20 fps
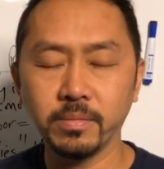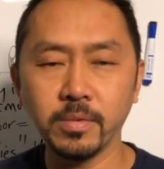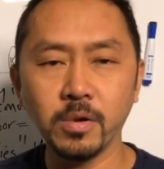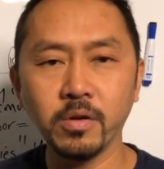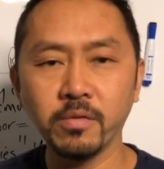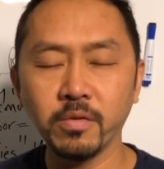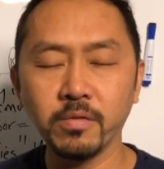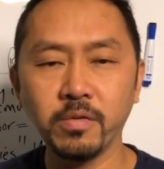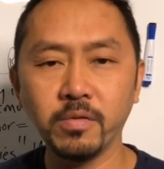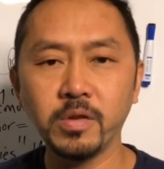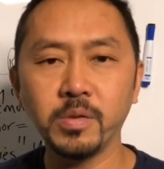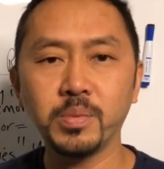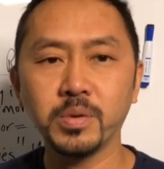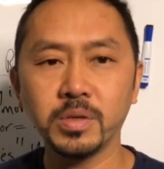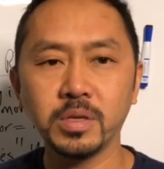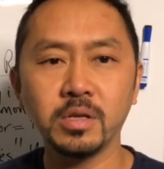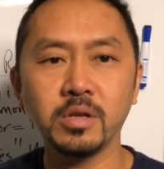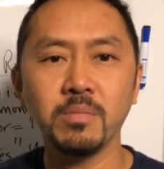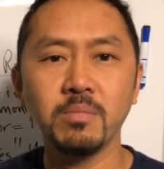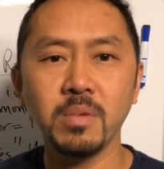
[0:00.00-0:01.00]
over
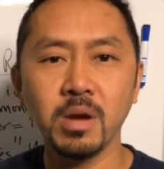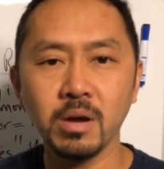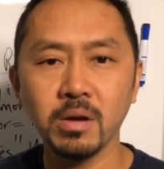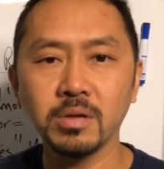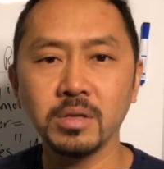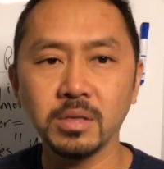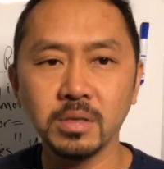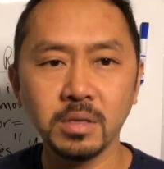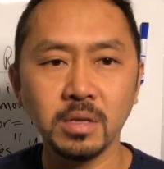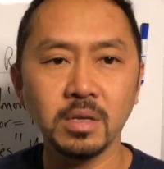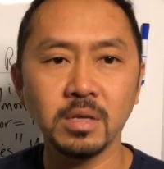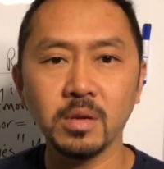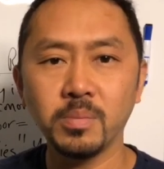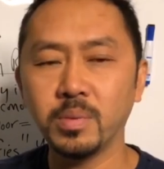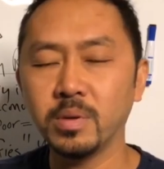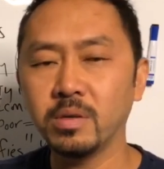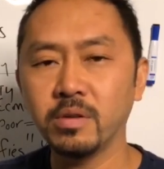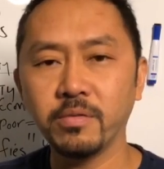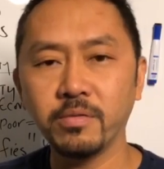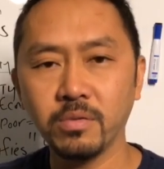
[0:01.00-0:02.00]
50% of marriages end up
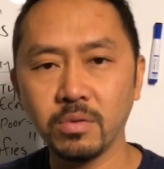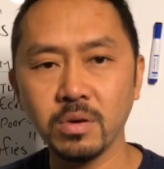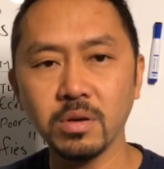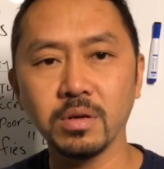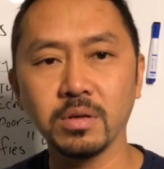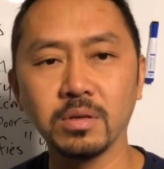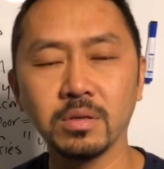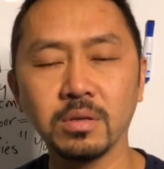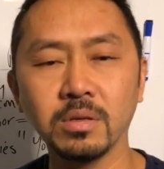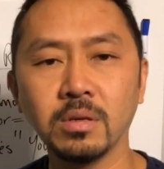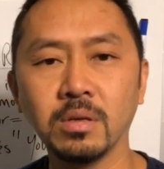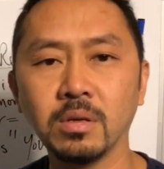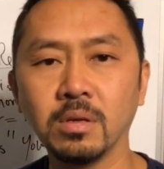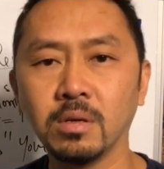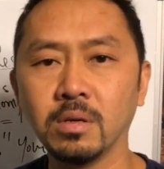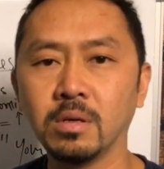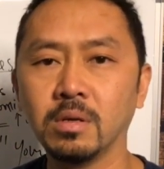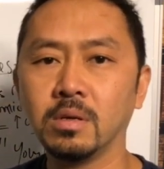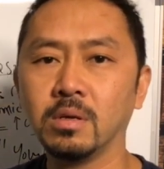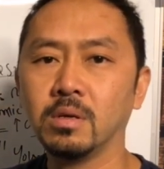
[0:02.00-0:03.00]
in divorce.
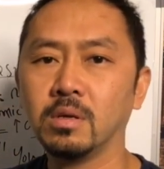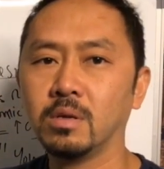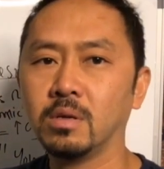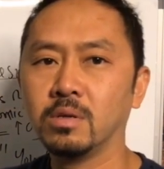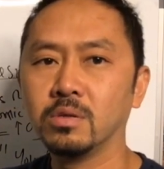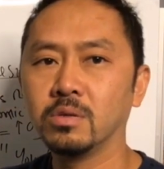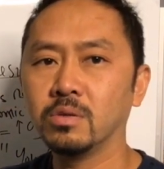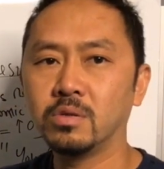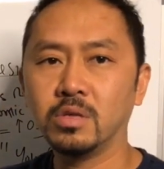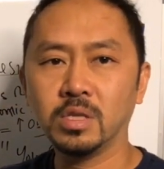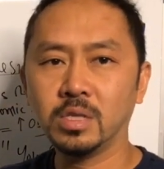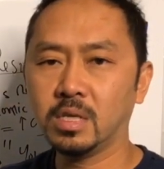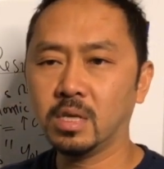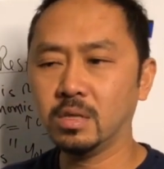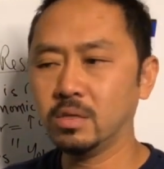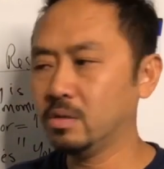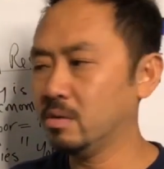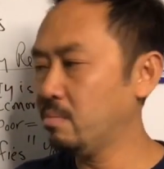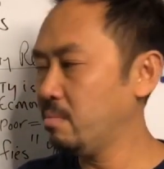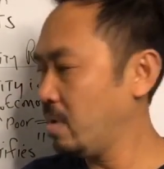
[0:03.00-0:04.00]
So just
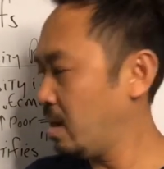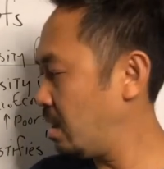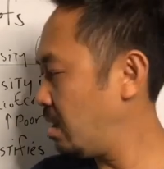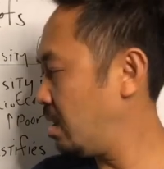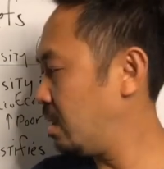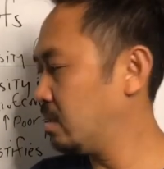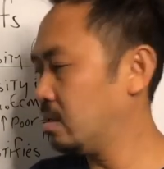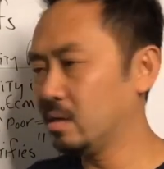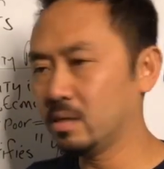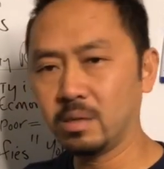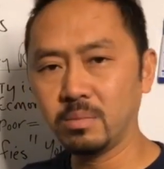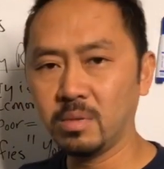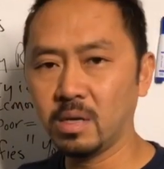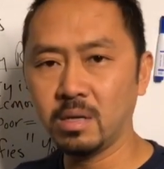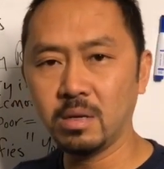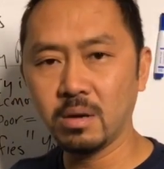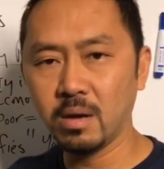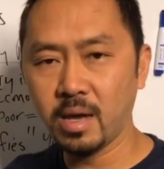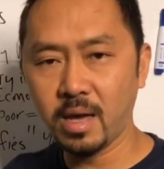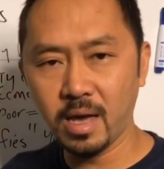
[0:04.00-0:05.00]
because you're married doesn't
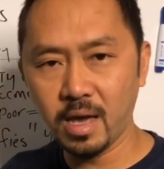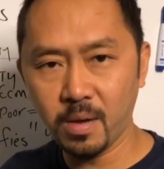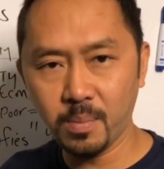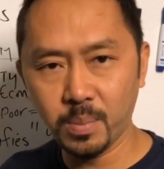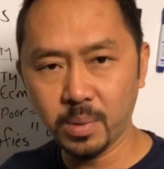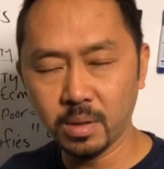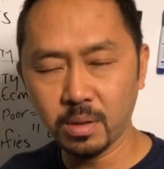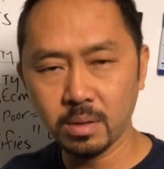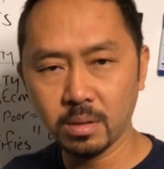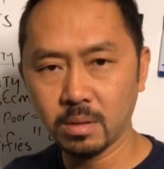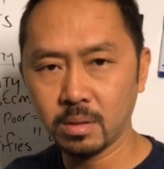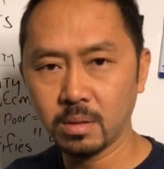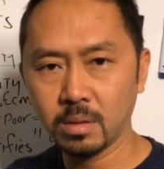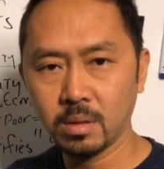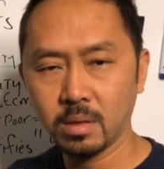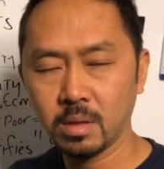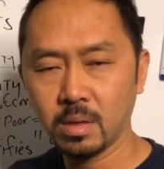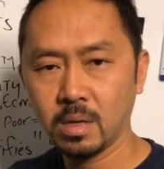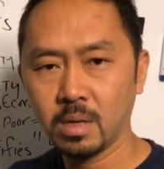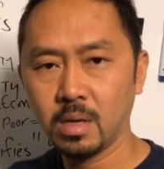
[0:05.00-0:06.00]
mean you're happy.
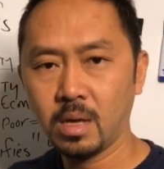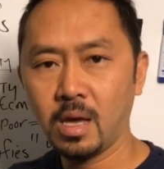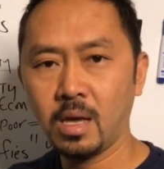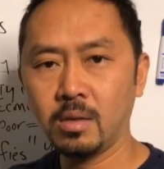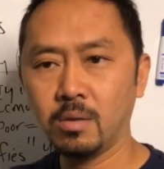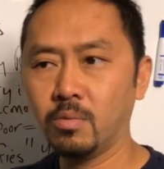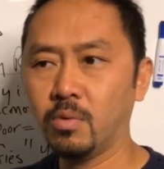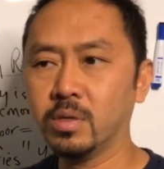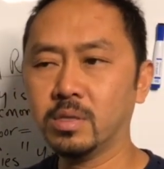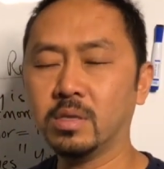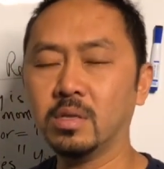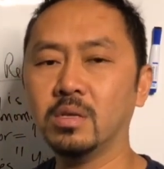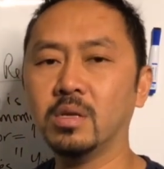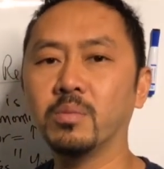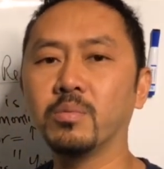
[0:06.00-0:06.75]
And what's the